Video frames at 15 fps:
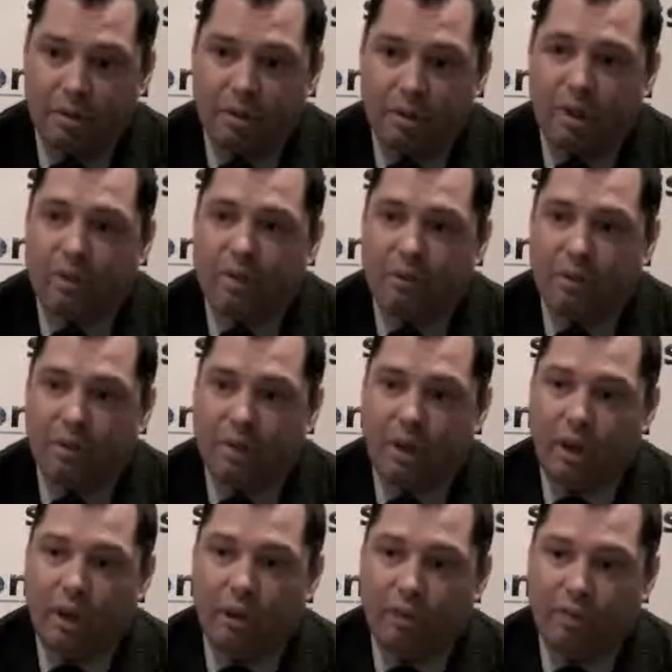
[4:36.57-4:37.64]
delivery
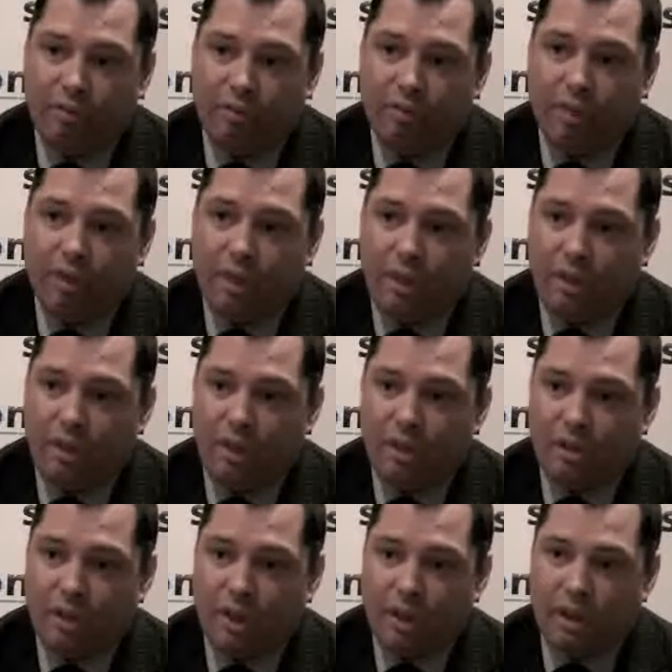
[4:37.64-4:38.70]
of
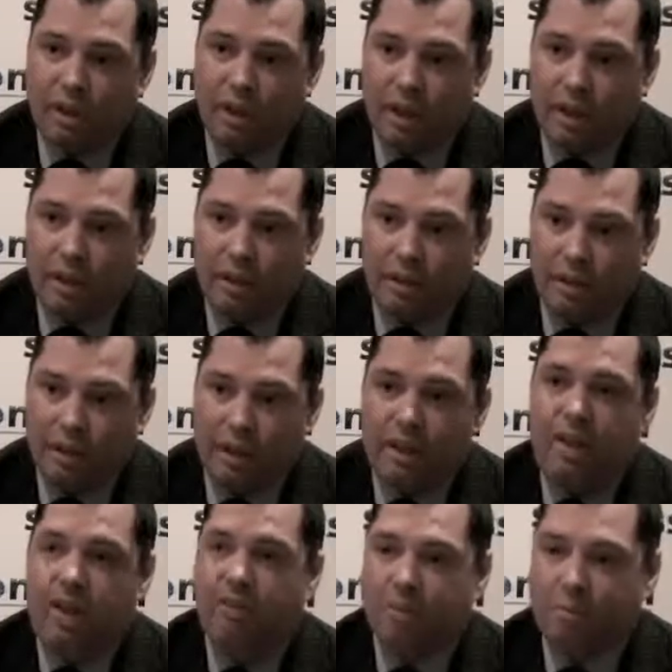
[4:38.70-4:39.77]
things like the
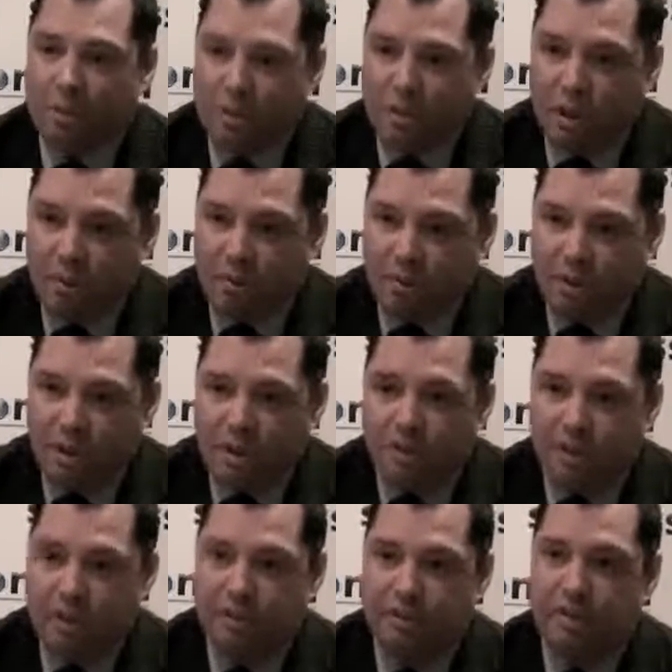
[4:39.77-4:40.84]
e-government type
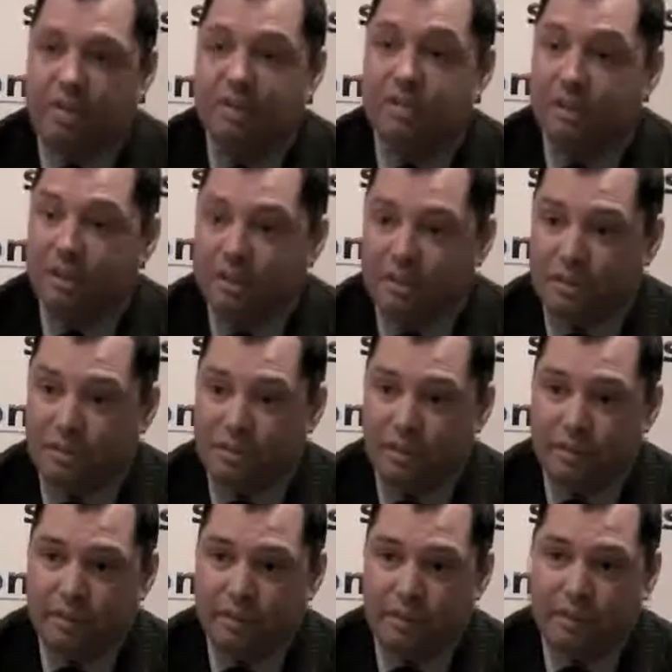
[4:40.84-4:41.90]
scenarios and the citizen
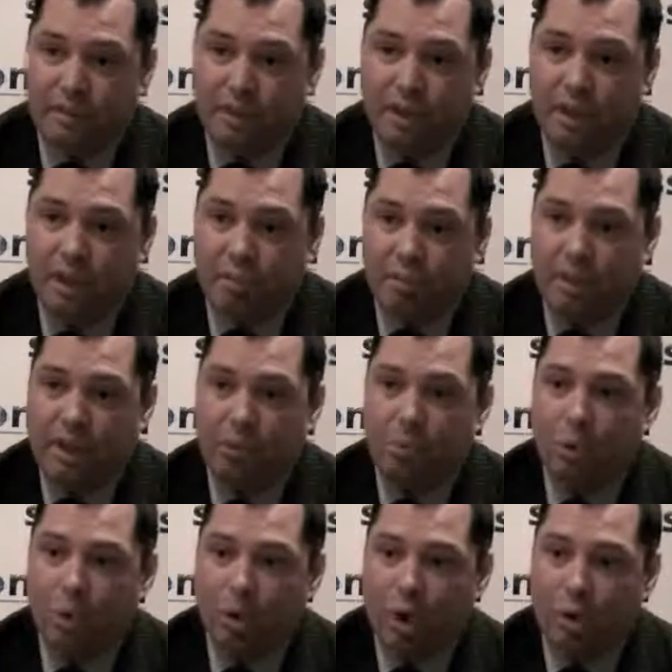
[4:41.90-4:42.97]
services become
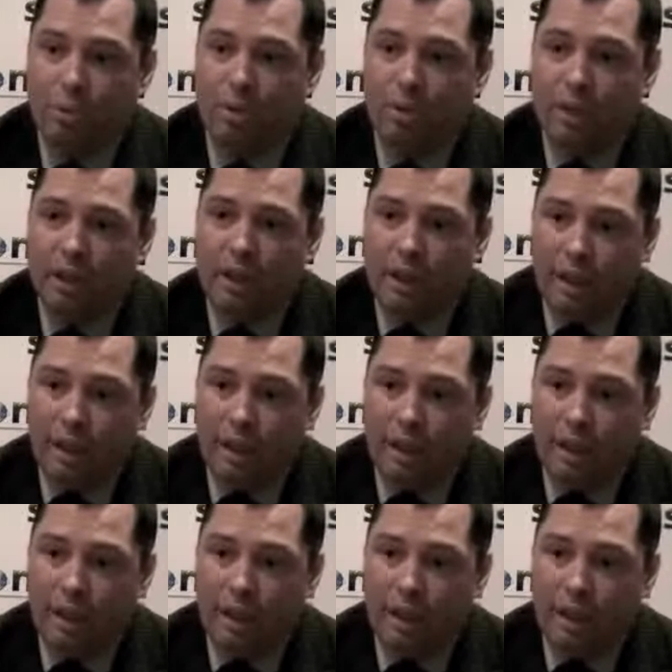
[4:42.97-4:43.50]
more common,